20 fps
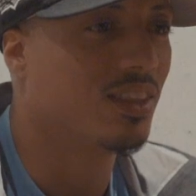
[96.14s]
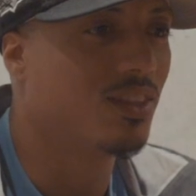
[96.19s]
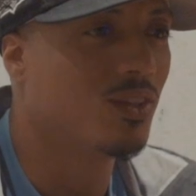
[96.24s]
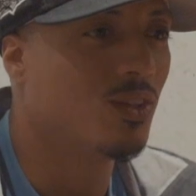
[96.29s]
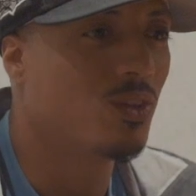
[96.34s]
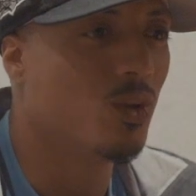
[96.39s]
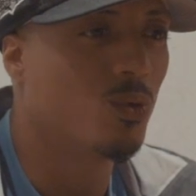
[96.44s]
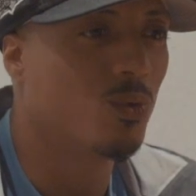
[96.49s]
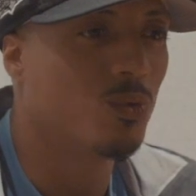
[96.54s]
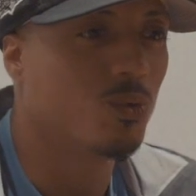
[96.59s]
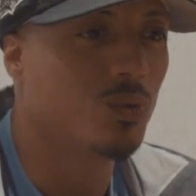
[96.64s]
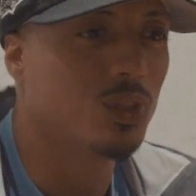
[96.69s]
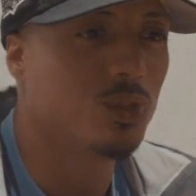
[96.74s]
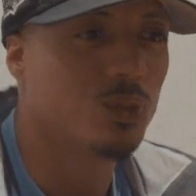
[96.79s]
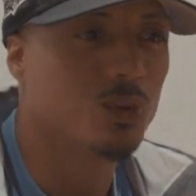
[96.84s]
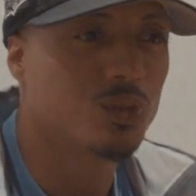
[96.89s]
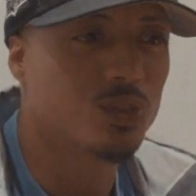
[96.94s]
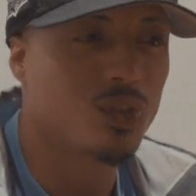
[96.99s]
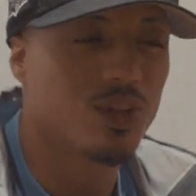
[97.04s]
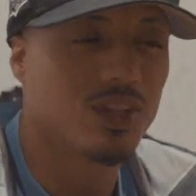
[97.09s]
you know, we
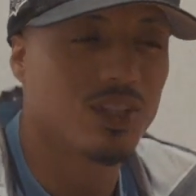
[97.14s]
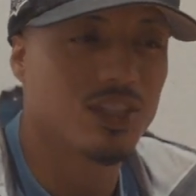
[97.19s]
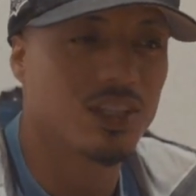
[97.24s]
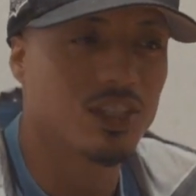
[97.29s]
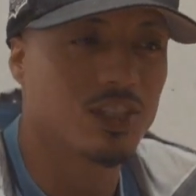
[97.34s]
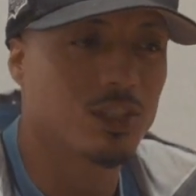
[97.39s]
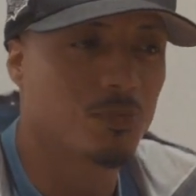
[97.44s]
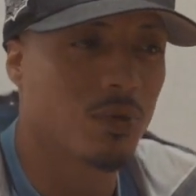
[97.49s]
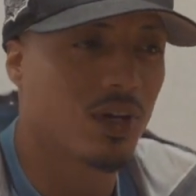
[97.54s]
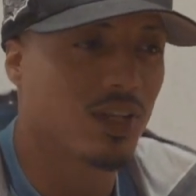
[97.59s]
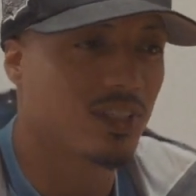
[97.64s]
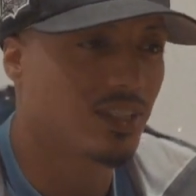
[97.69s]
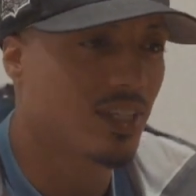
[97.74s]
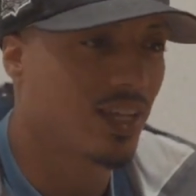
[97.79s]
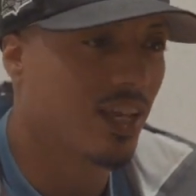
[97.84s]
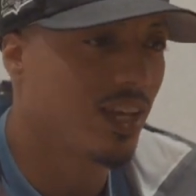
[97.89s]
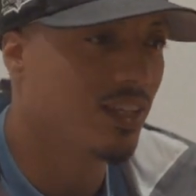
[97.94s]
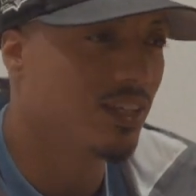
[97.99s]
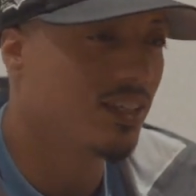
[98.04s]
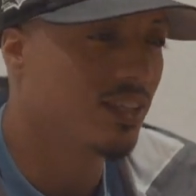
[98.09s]
do certain things
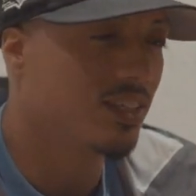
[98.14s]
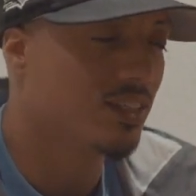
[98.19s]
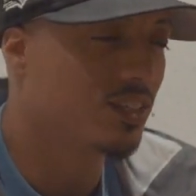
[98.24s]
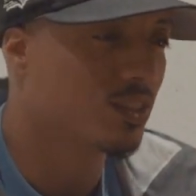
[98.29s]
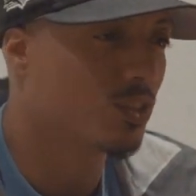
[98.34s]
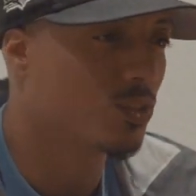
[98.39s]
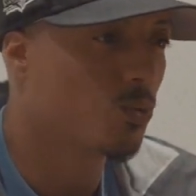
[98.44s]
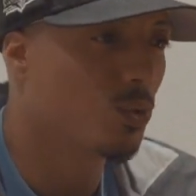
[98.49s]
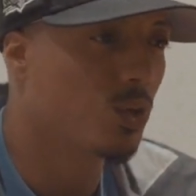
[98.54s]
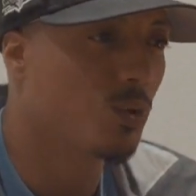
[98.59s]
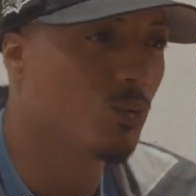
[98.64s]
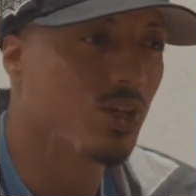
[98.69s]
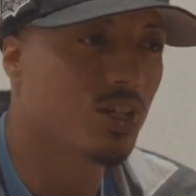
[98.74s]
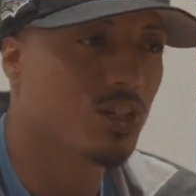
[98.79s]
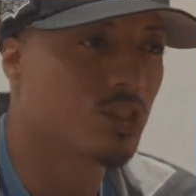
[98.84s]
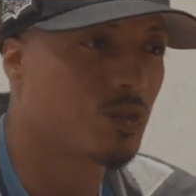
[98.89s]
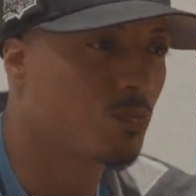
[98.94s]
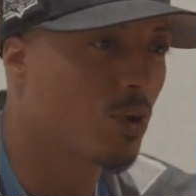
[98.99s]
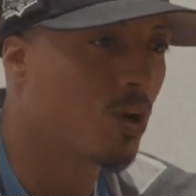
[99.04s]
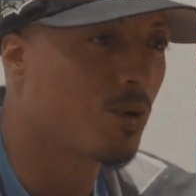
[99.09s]
spontaneous. We, we
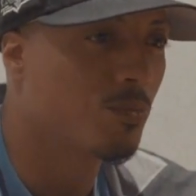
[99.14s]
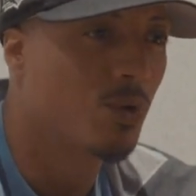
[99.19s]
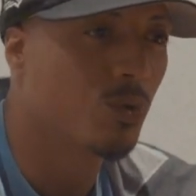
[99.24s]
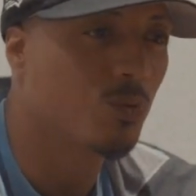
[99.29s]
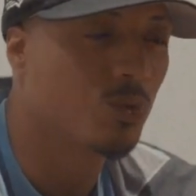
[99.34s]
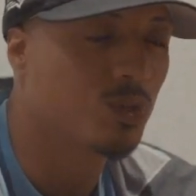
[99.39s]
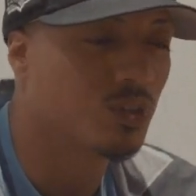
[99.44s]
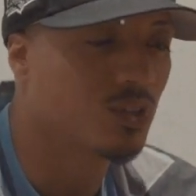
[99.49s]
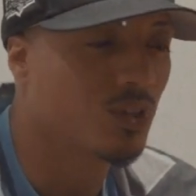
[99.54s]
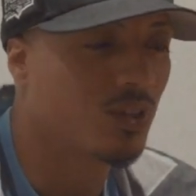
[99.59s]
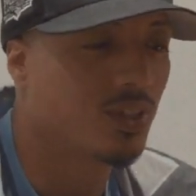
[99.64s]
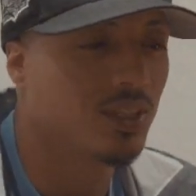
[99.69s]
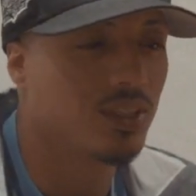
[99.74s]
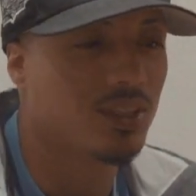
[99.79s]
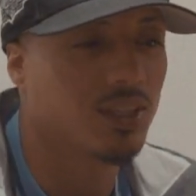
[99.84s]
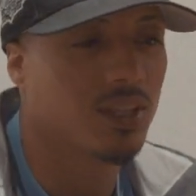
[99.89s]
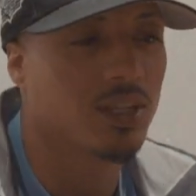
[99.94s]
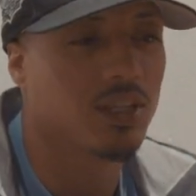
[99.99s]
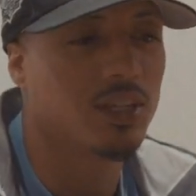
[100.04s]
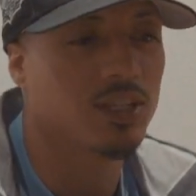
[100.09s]
experiment with
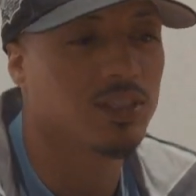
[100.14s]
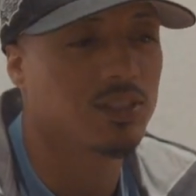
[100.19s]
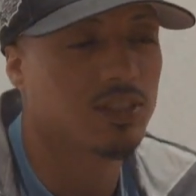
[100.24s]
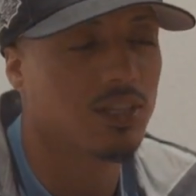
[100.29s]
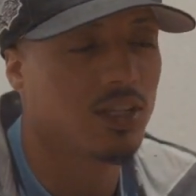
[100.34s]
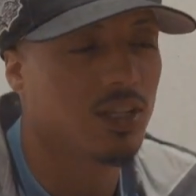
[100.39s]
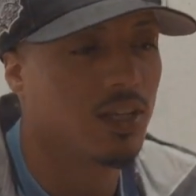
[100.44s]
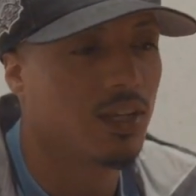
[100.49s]
certain things.